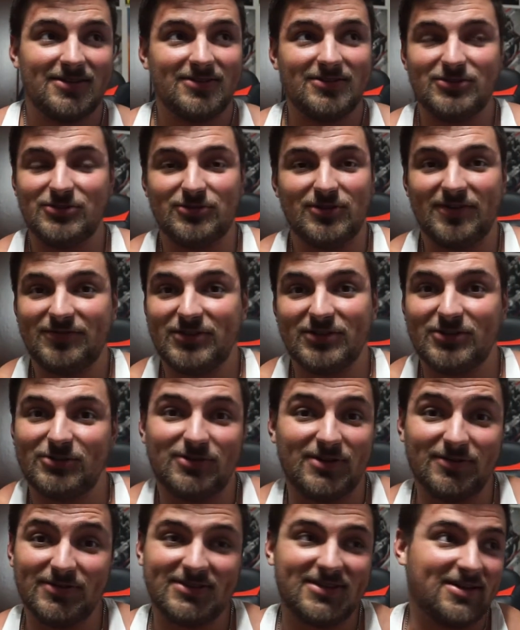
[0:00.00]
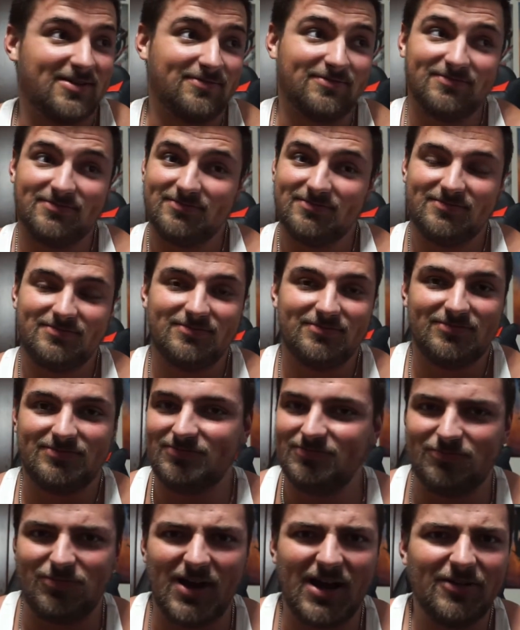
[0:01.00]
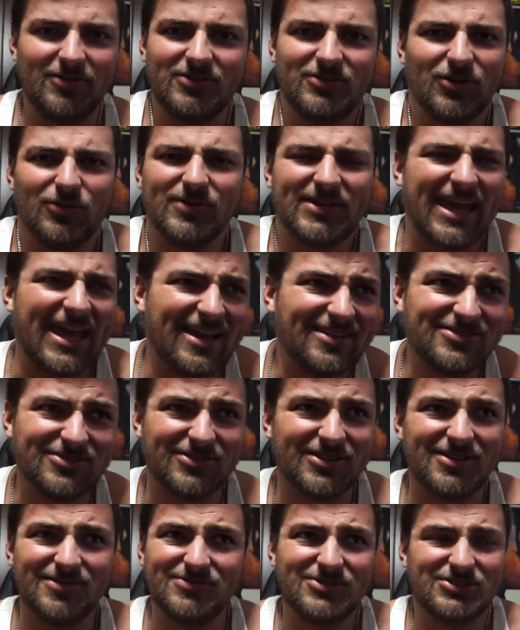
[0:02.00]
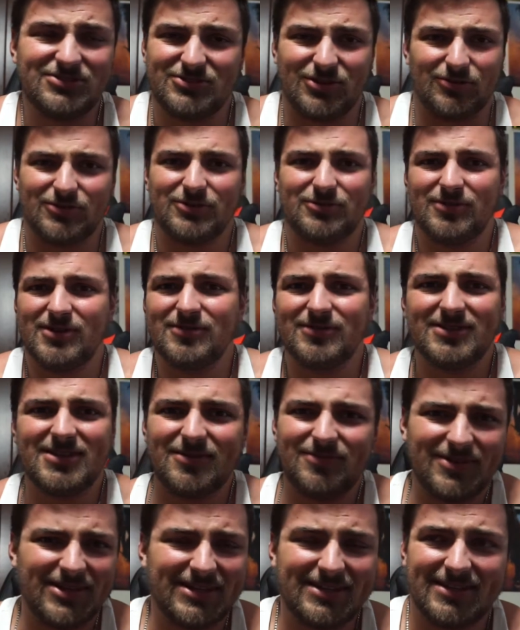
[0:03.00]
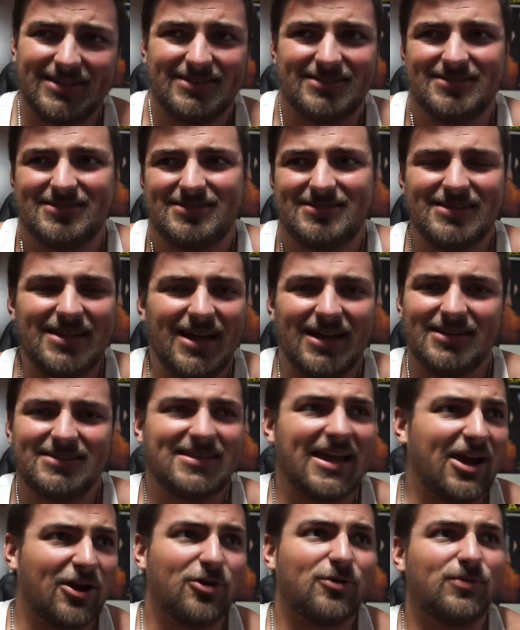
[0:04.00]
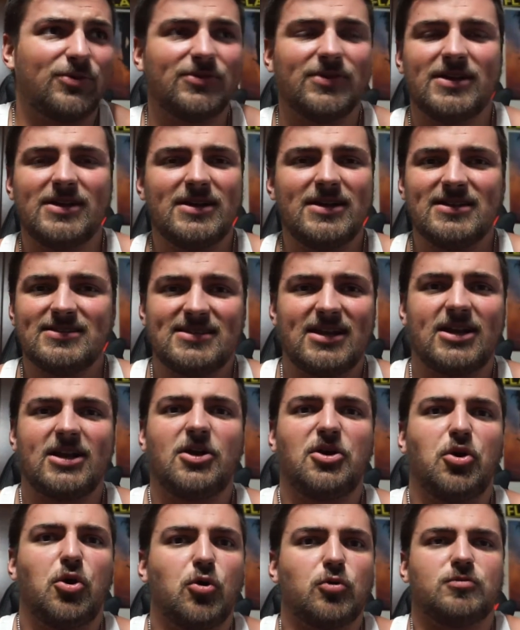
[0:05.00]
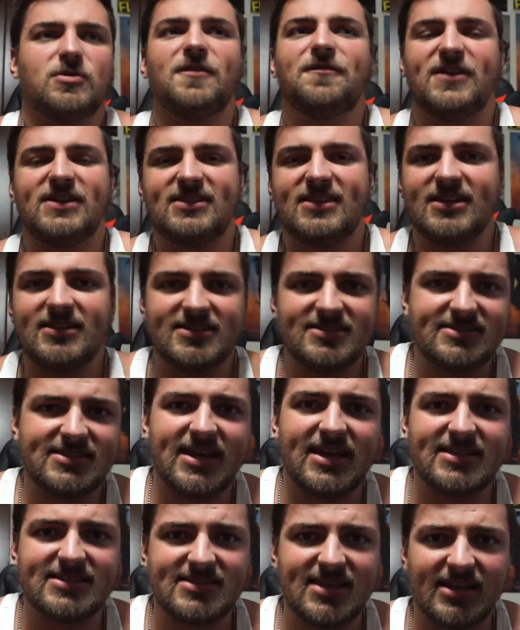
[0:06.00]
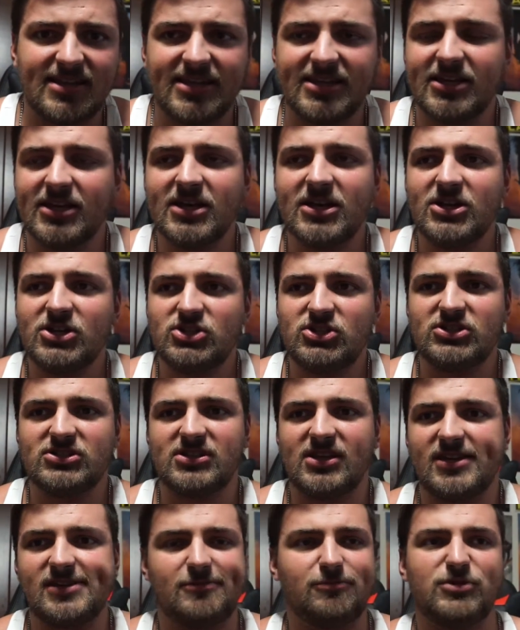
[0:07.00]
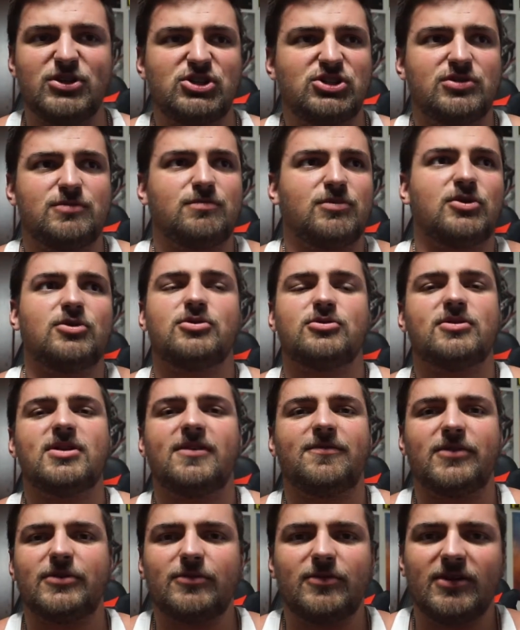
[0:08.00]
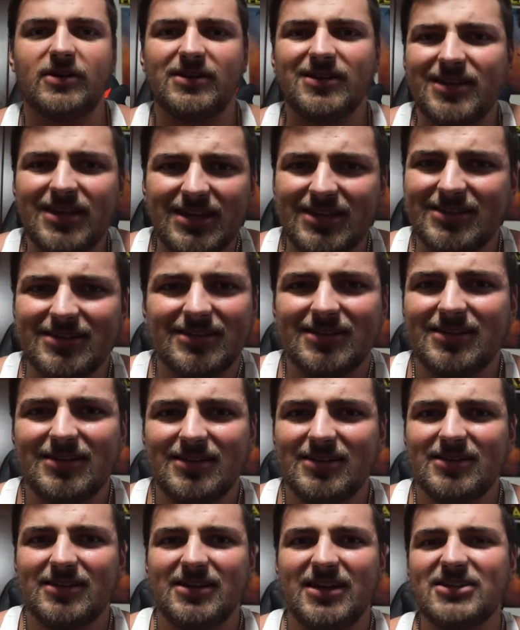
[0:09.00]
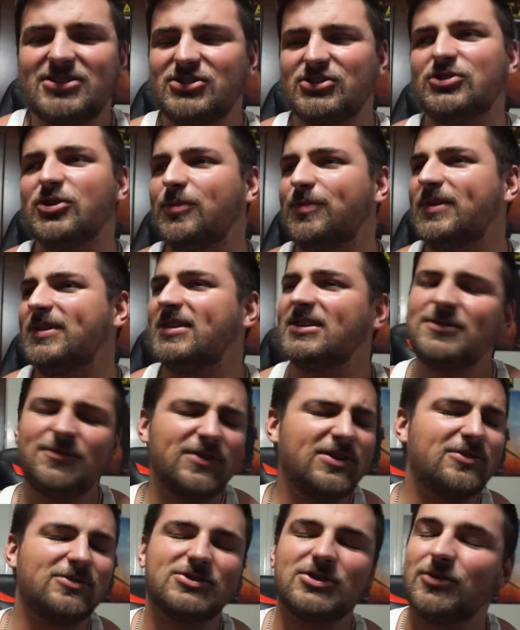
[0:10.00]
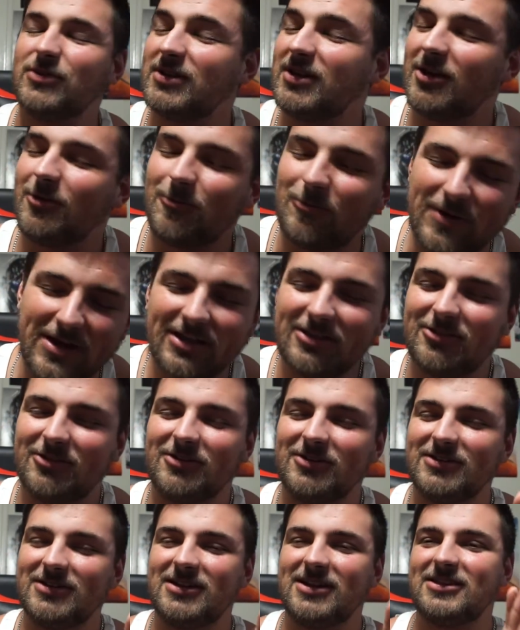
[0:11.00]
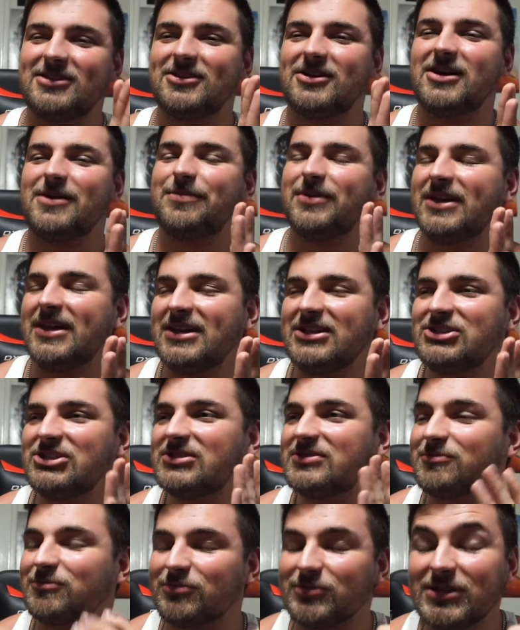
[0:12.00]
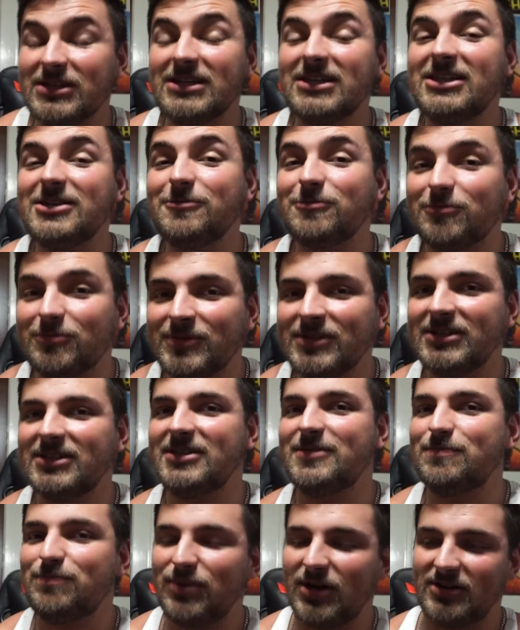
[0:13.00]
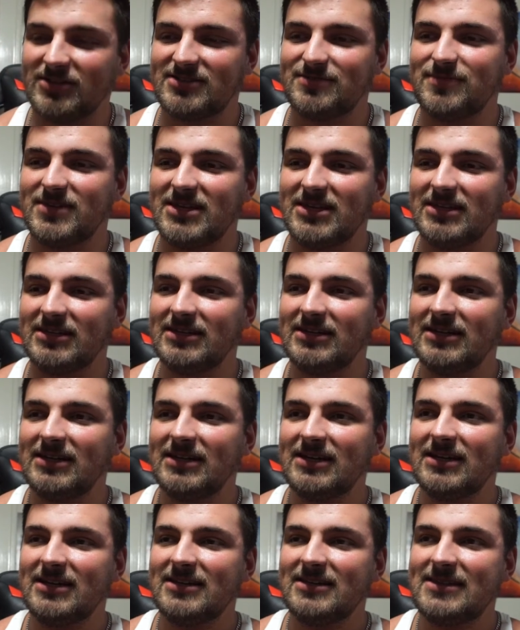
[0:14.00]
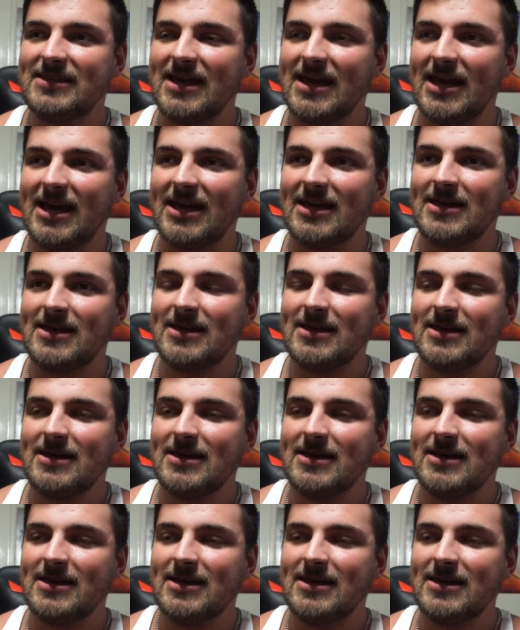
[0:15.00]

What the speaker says: You don't have to agree with them. Why don't cancel them? Just don't agree with them. Like, it's not a horrific thing to say. It's not like she's like, we should murder everyone. Like, it's stupid. This video is going on way longer than I thought, but it just really, really bugged me that